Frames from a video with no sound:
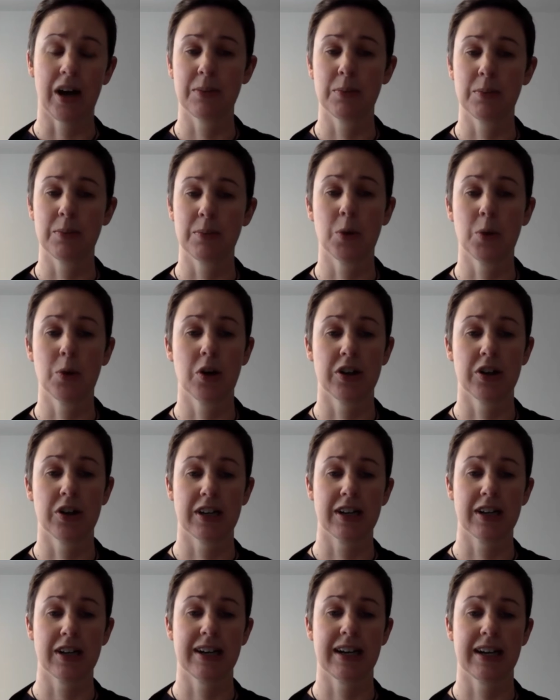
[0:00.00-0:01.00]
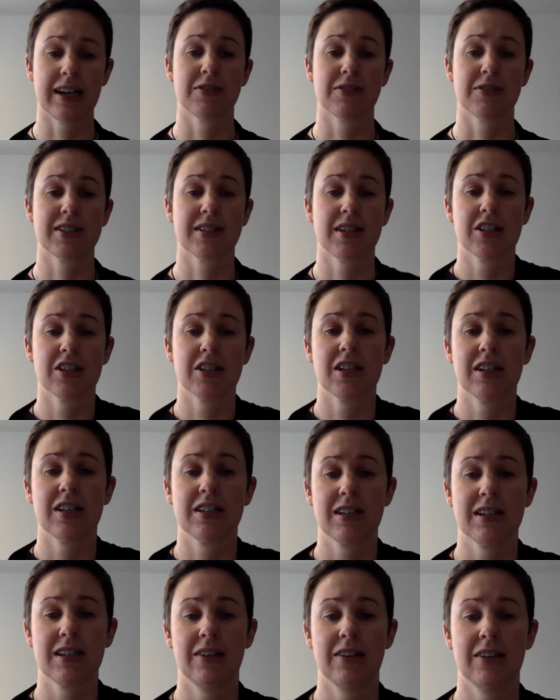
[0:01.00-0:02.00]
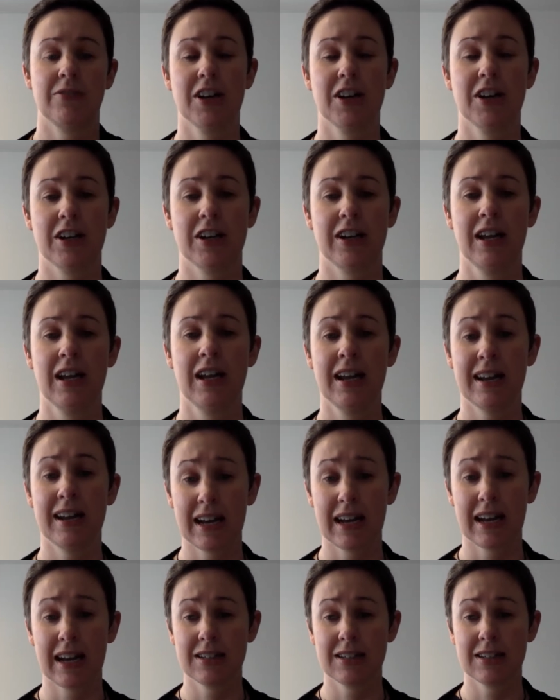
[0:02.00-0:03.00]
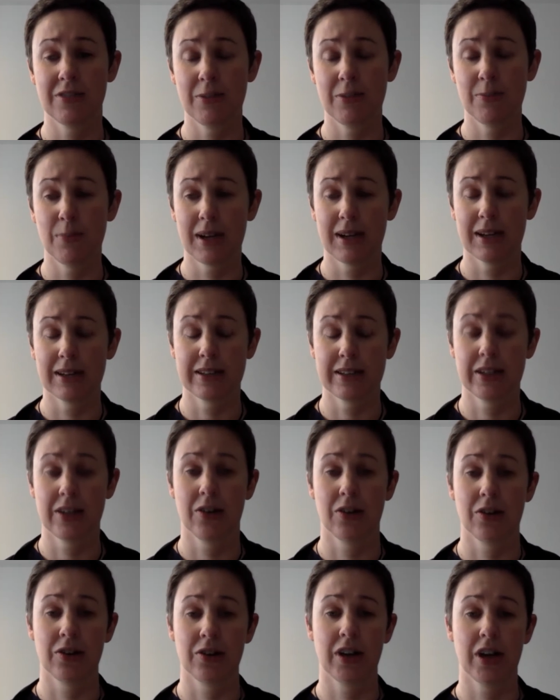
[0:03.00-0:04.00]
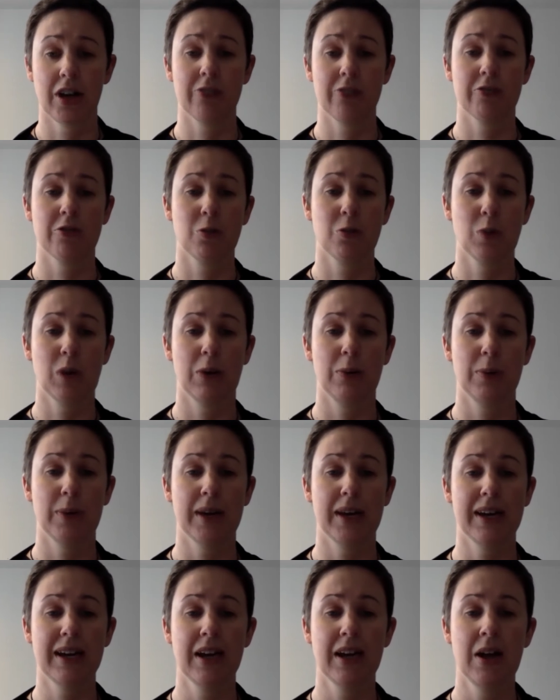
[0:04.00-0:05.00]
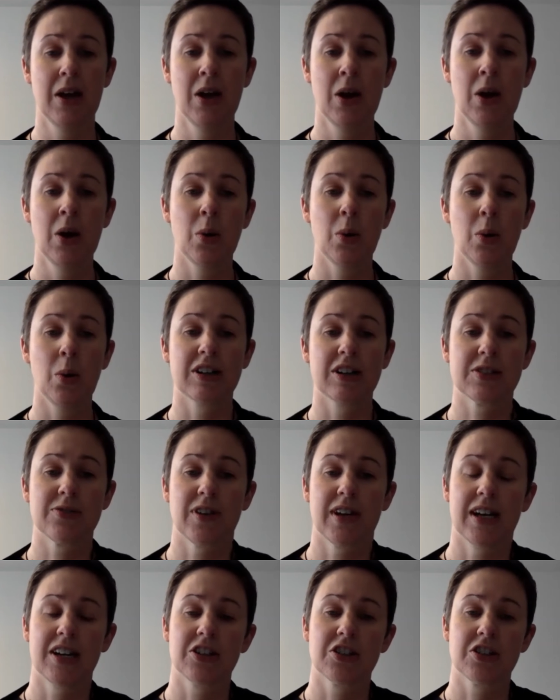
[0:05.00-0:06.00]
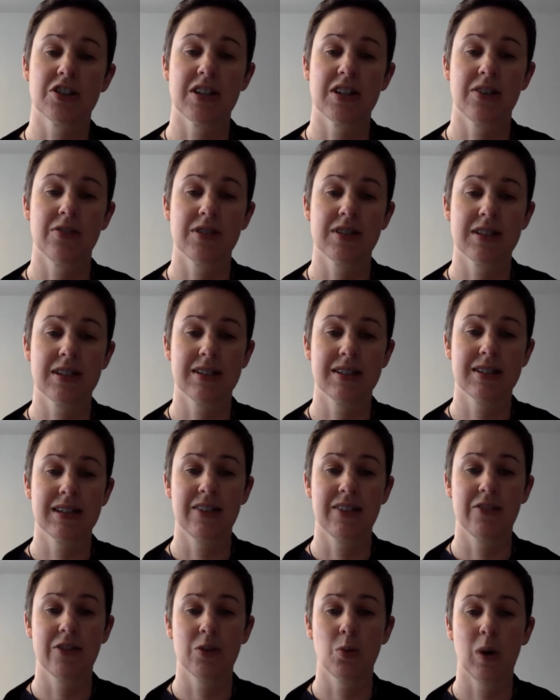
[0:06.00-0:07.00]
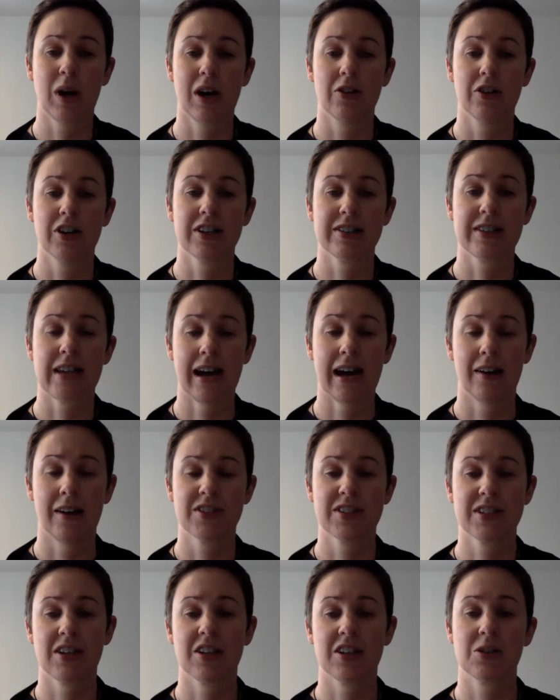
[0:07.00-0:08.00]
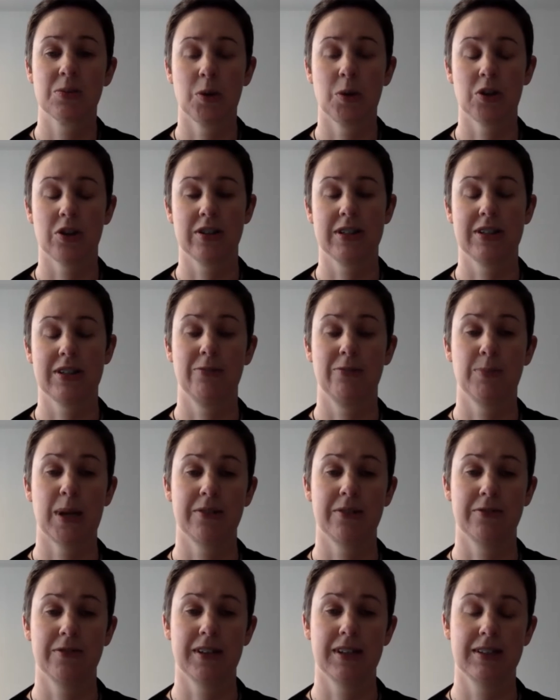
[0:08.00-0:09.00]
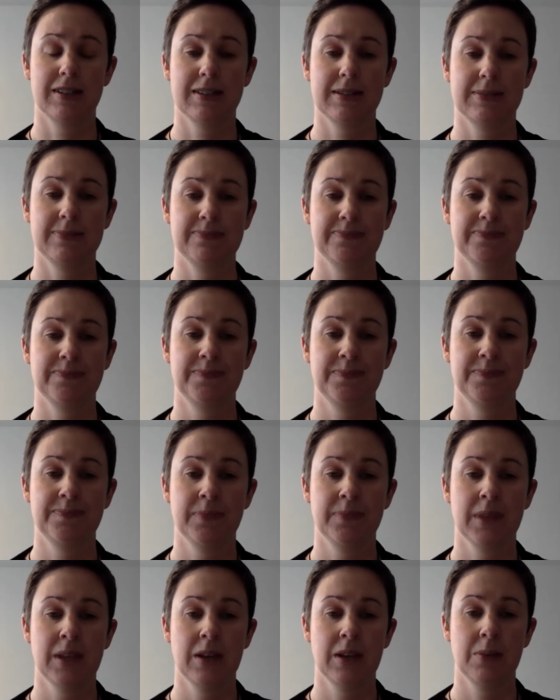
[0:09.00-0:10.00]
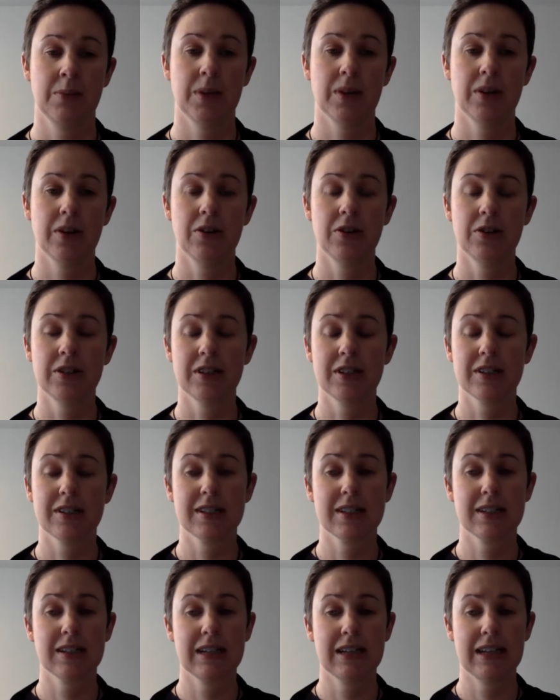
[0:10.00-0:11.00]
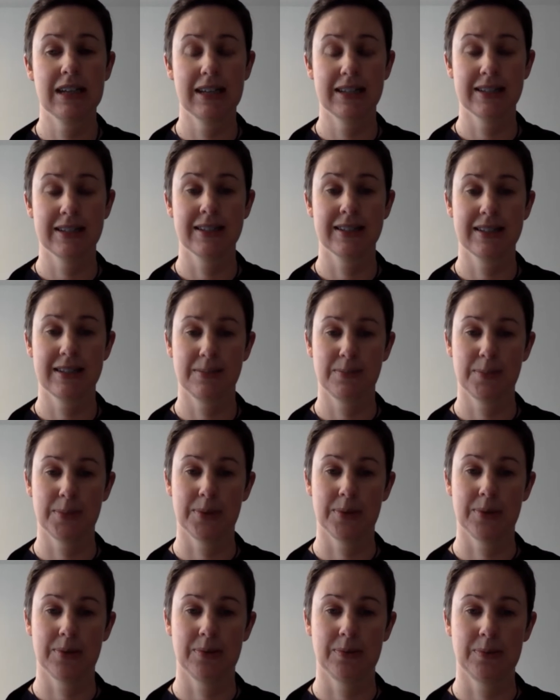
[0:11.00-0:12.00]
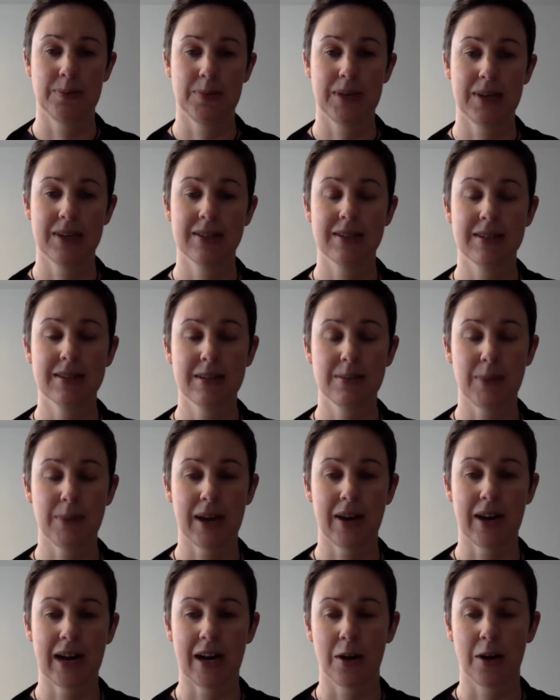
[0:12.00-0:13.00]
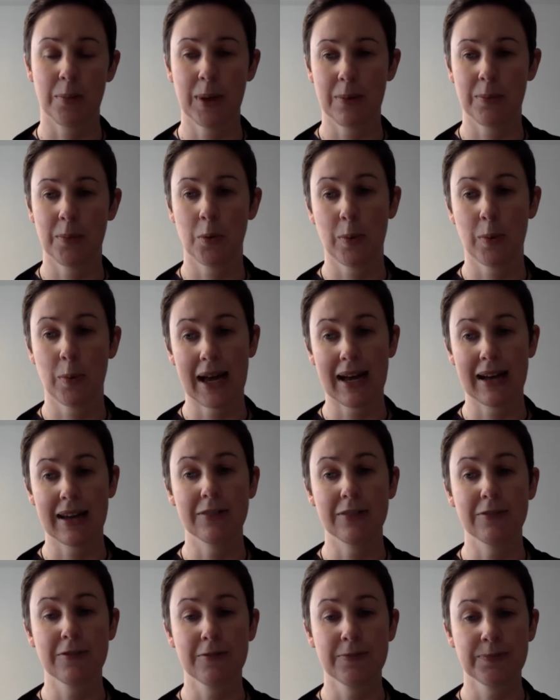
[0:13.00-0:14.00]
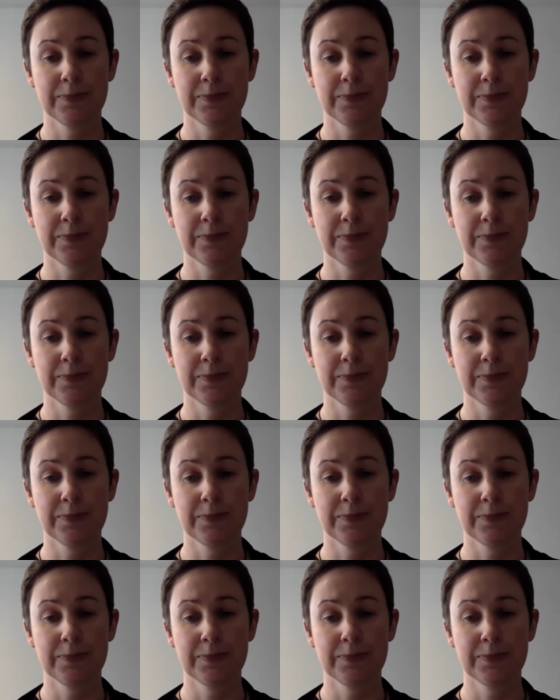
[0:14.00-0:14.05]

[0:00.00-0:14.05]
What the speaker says: think poor conduct can have such a significant negative impact on overall well-being, whereas financial services delivered well can have such positive benefits. But conduct isn't simple because it's about how people behave.